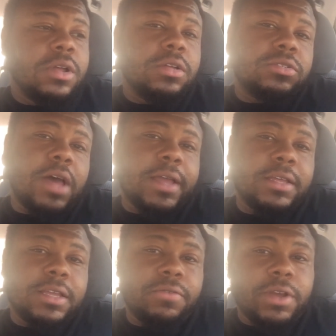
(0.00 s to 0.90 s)
so I could
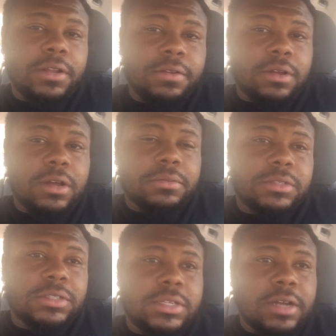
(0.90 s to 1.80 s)
get ready to
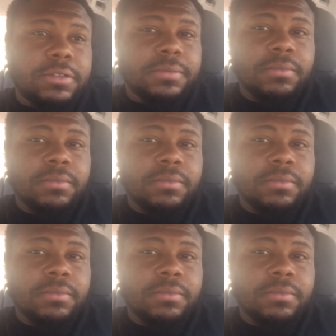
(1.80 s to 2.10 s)
sell it.